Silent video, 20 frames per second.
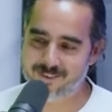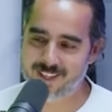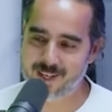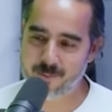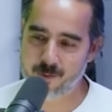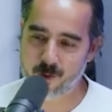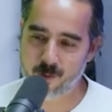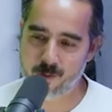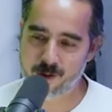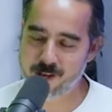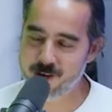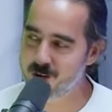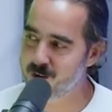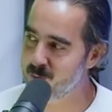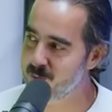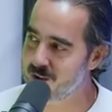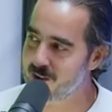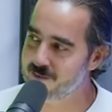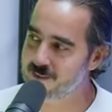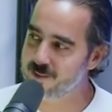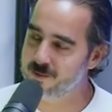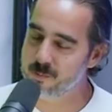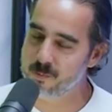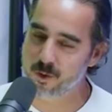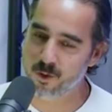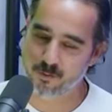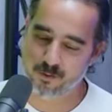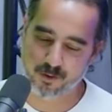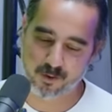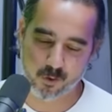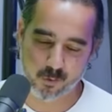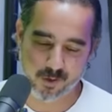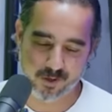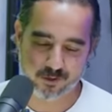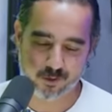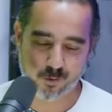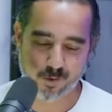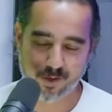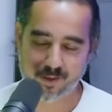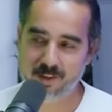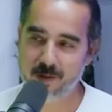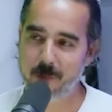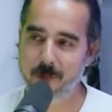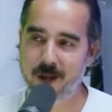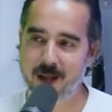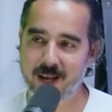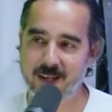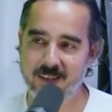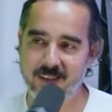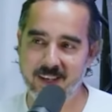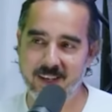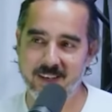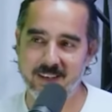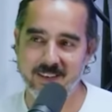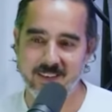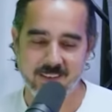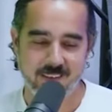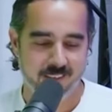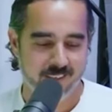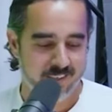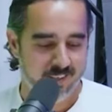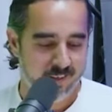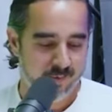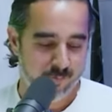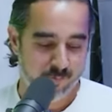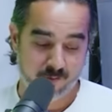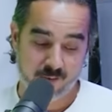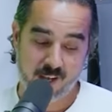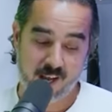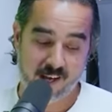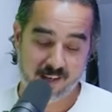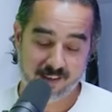table over here and we have this beautiful green screen on the back that I can